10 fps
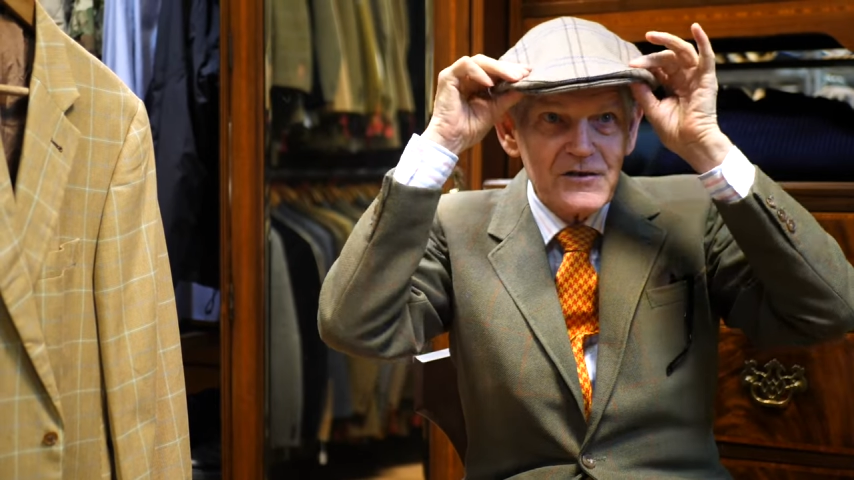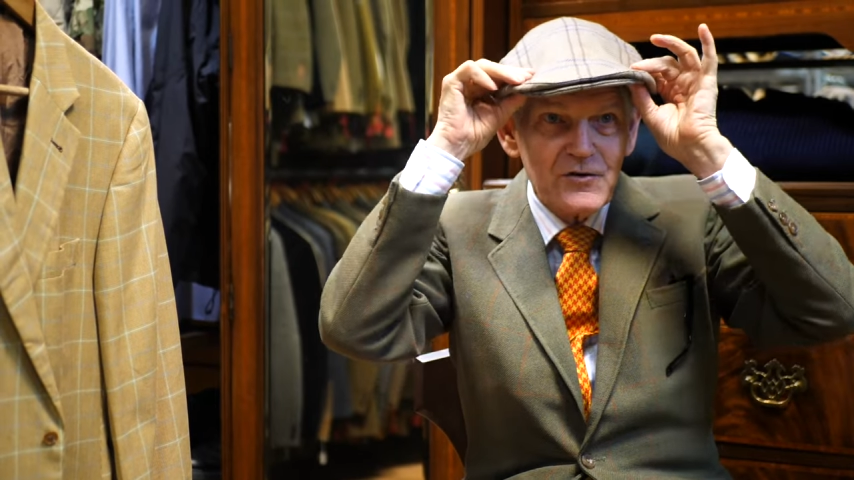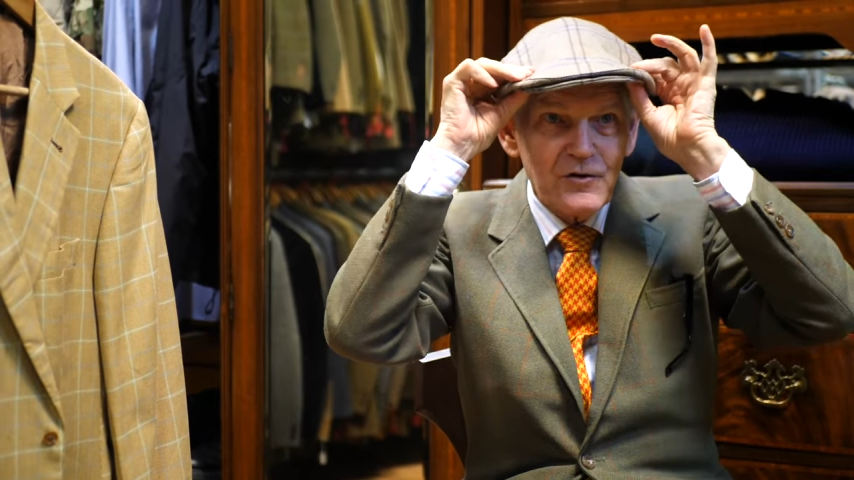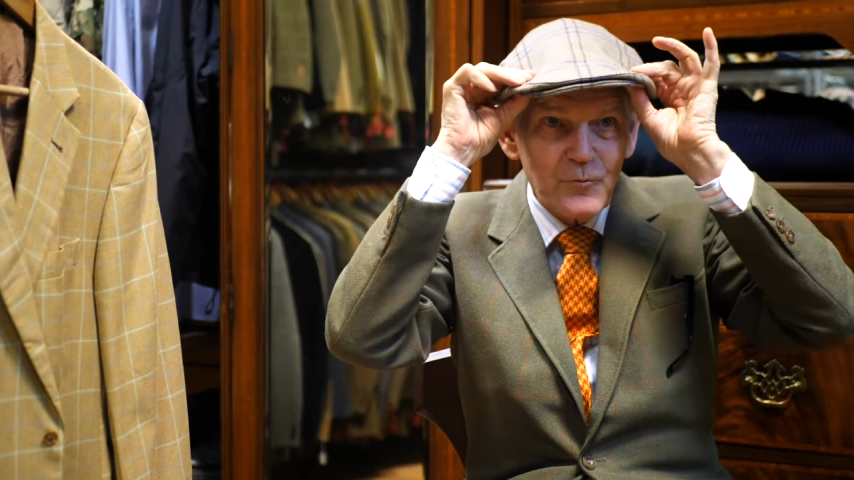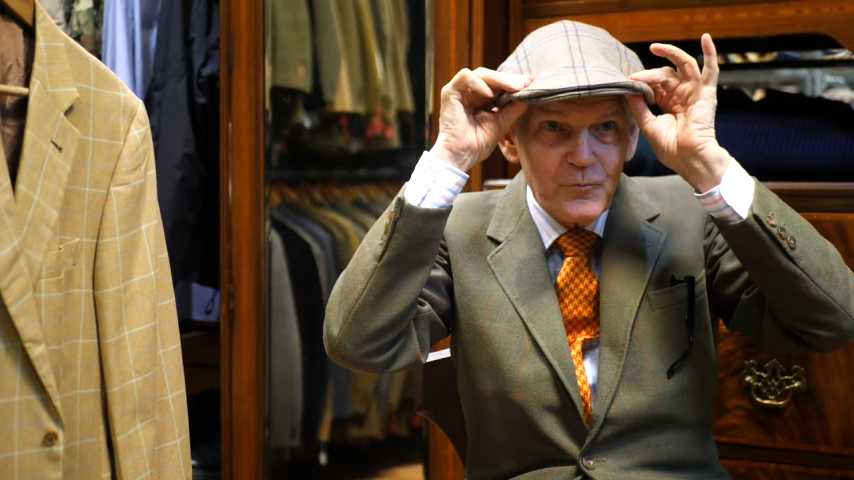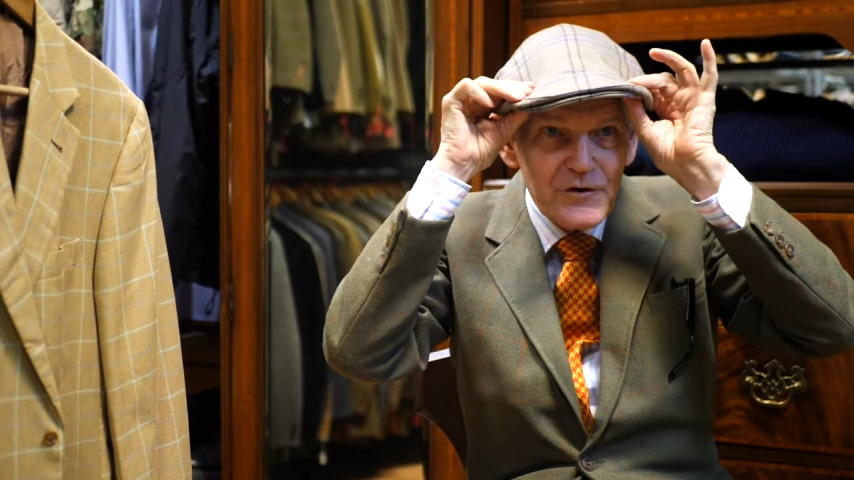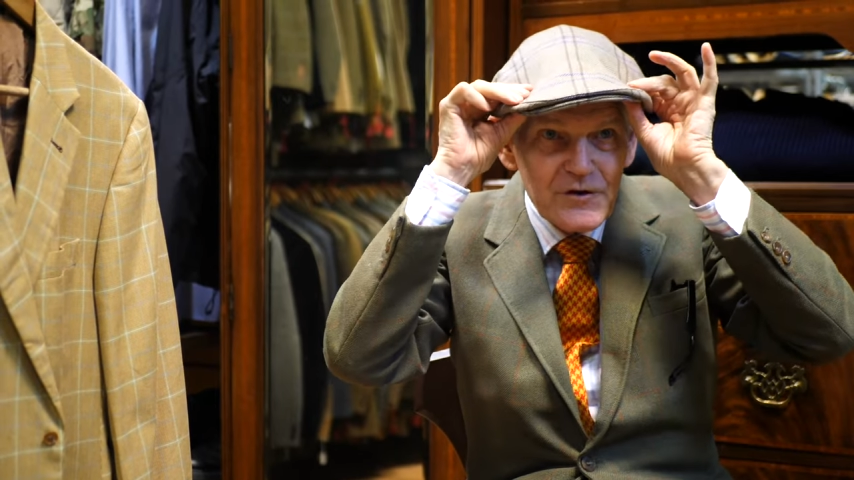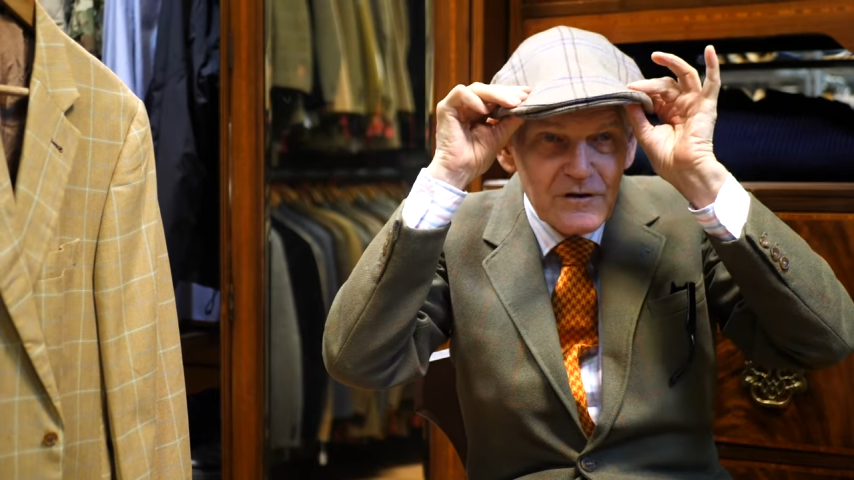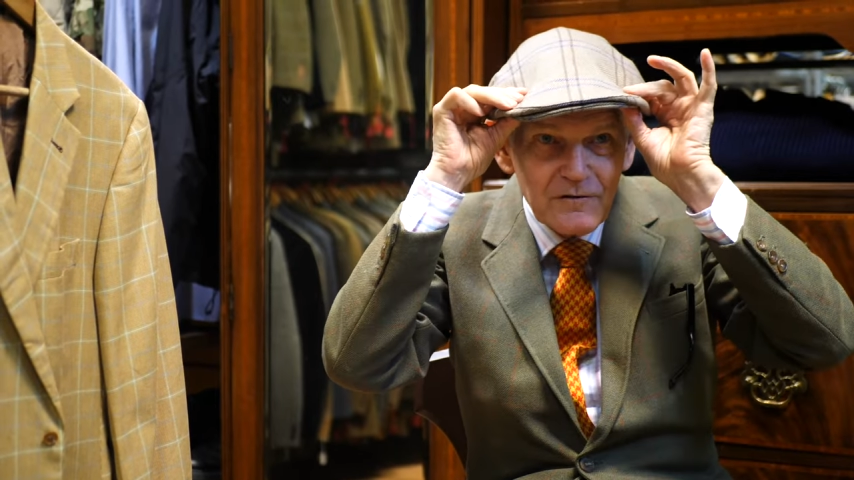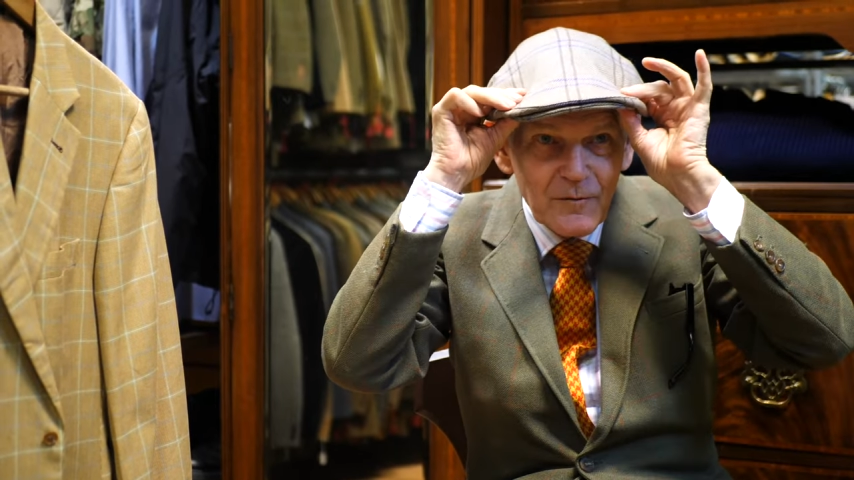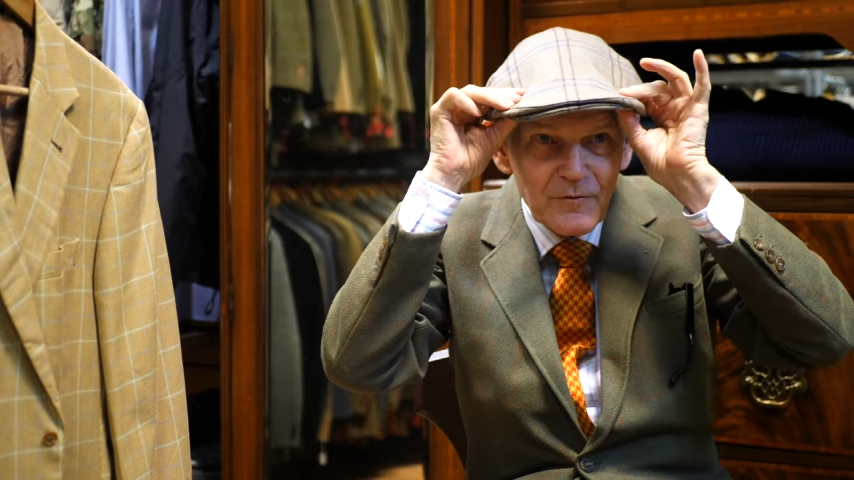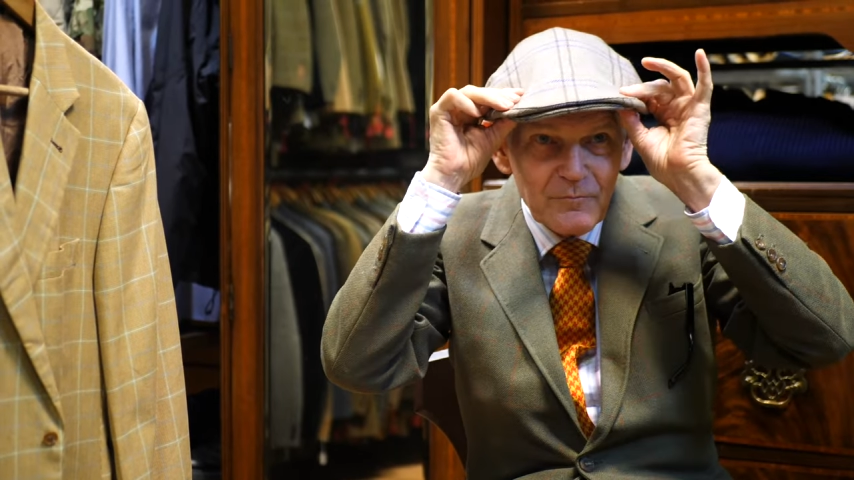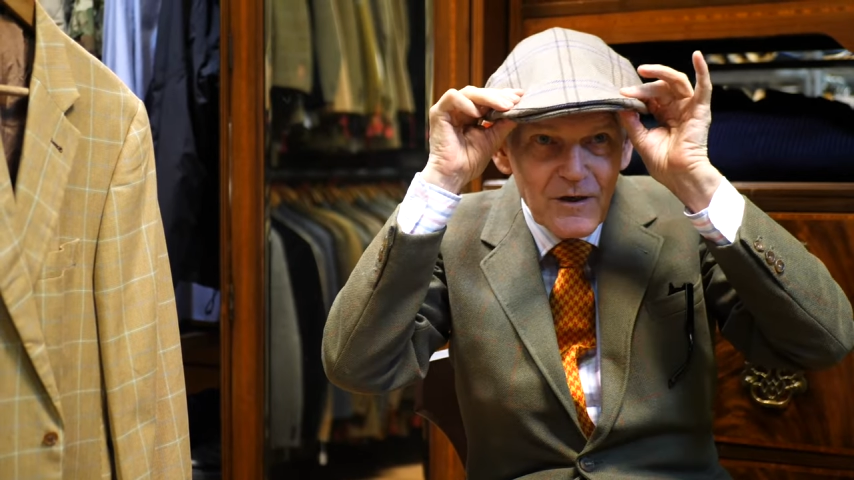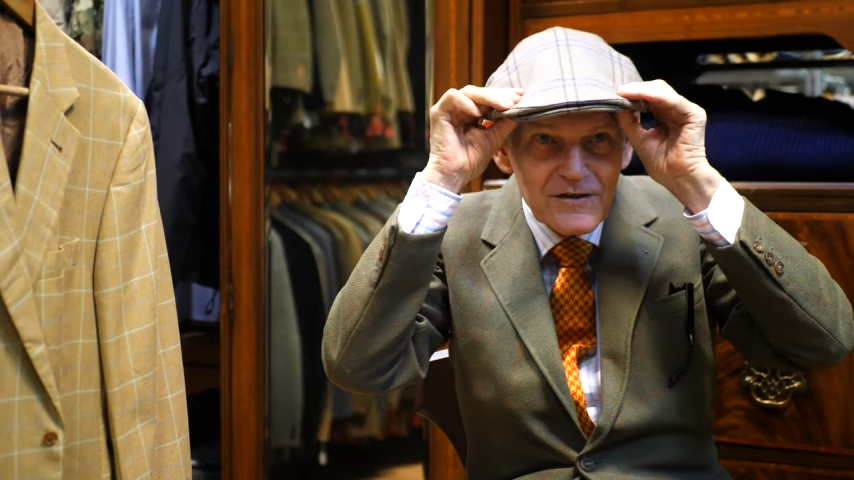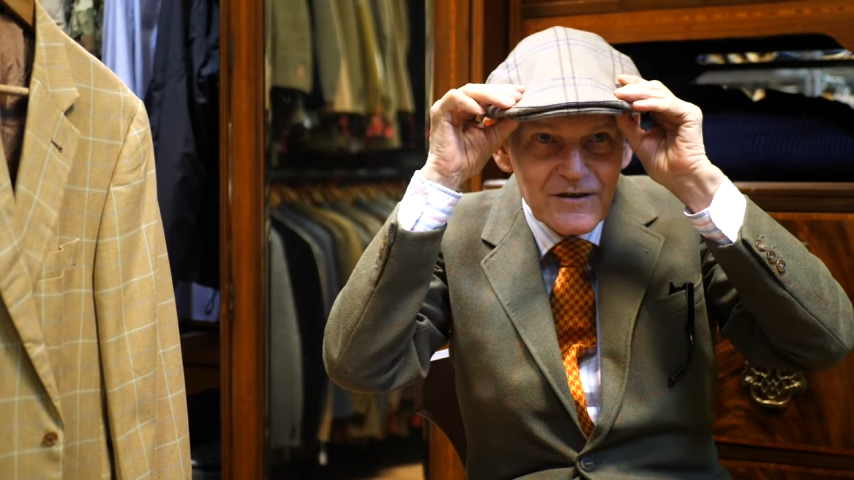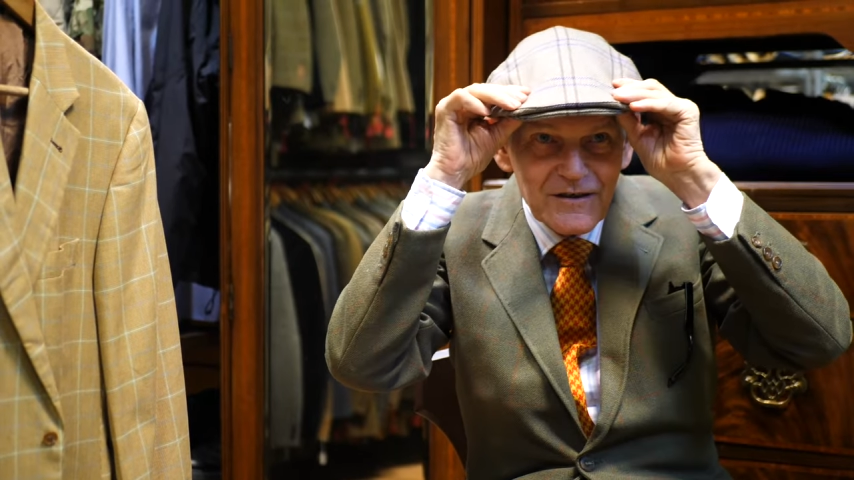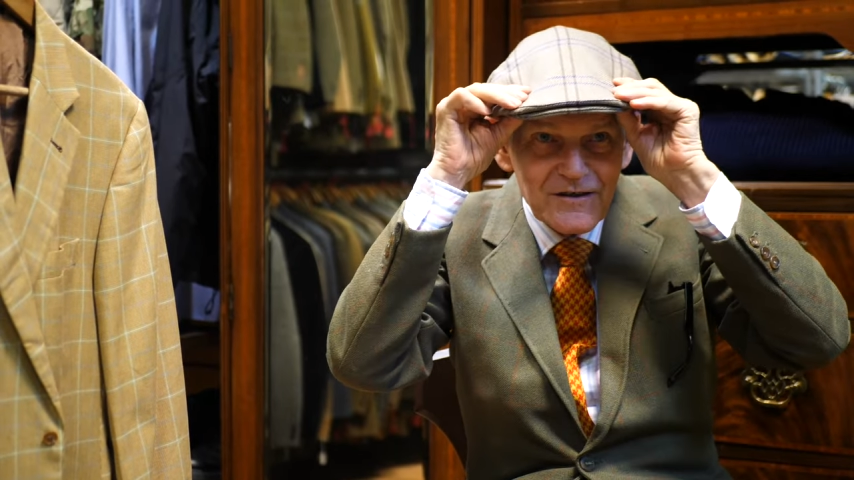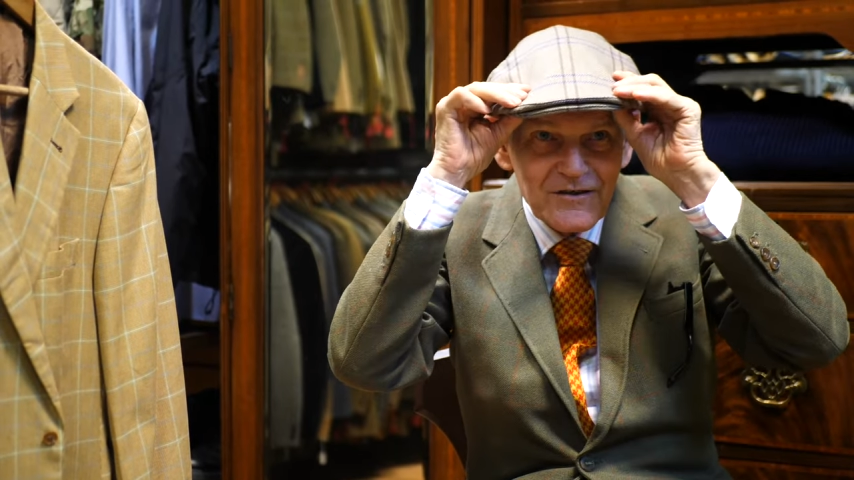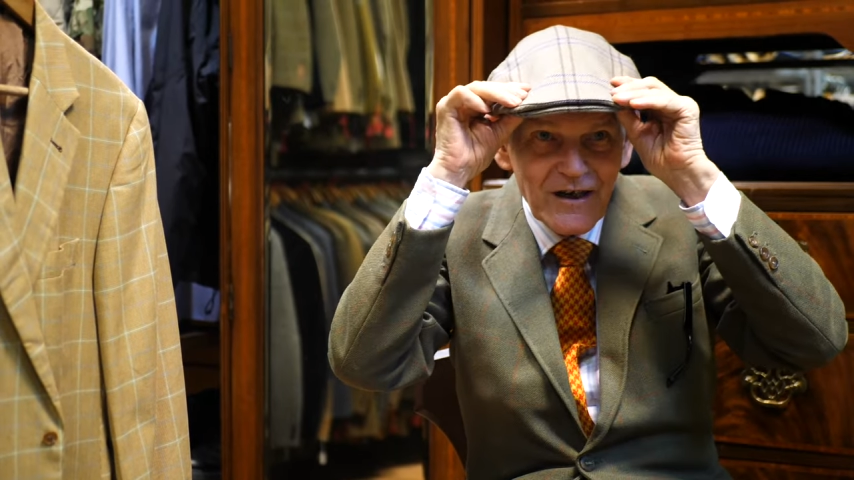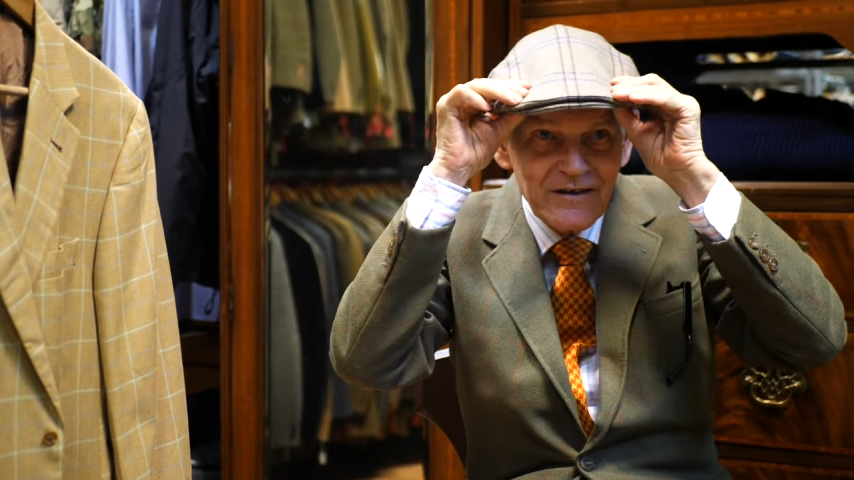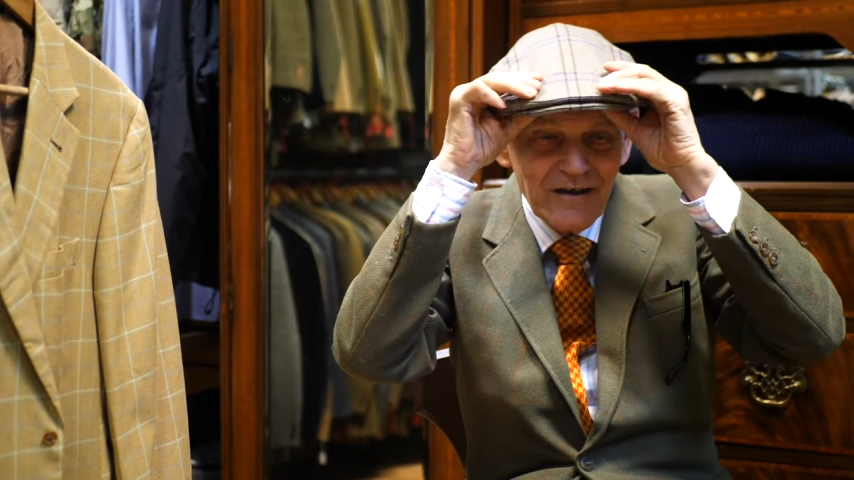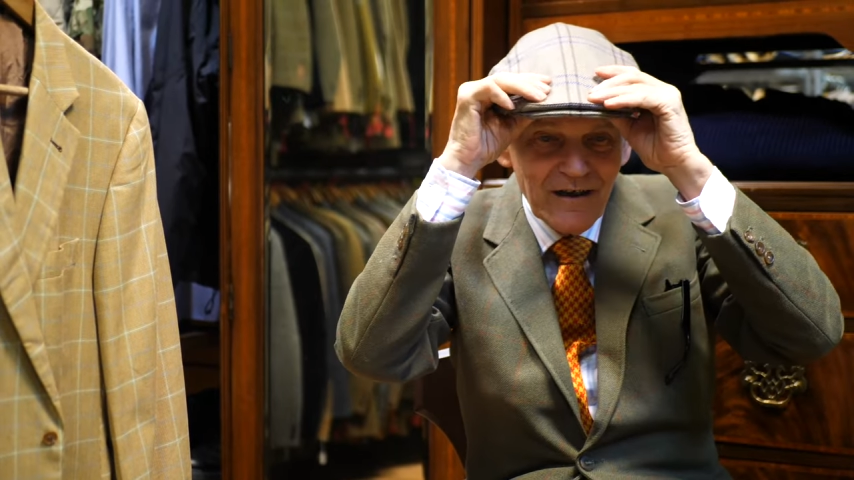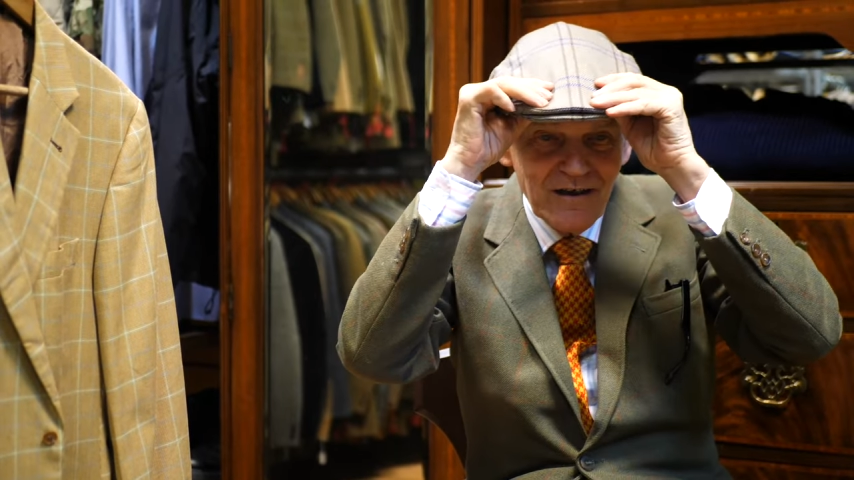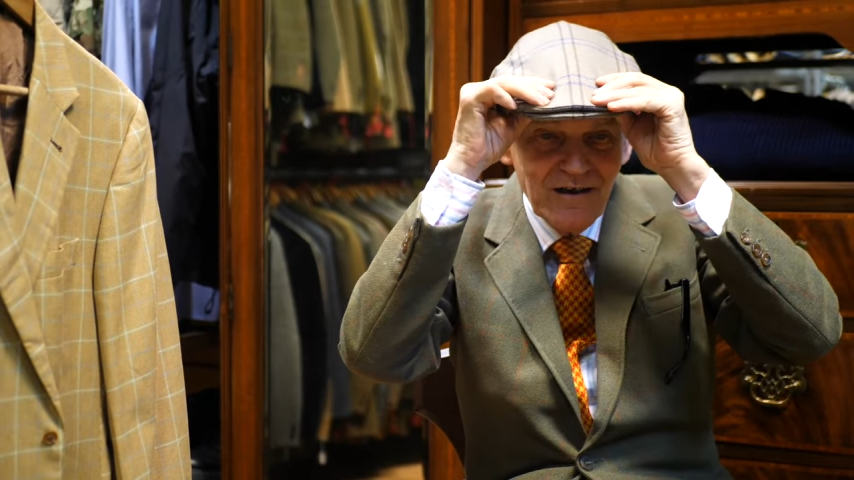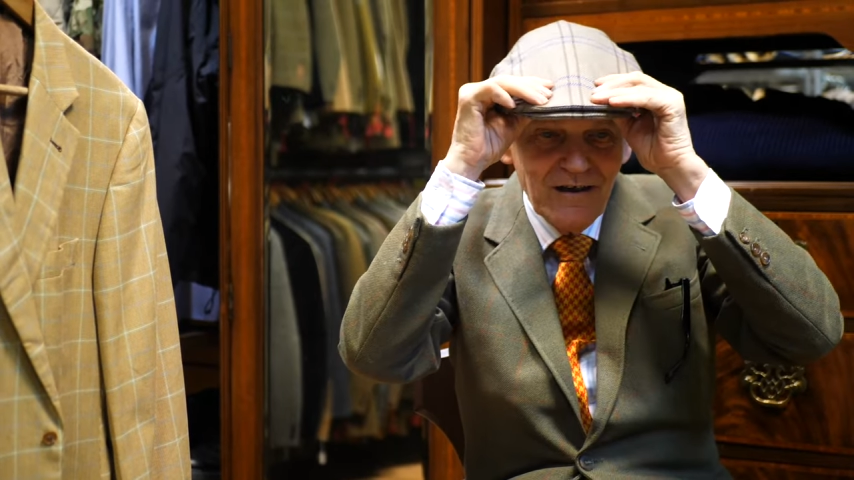It's not a rigid lump of plastic inside there.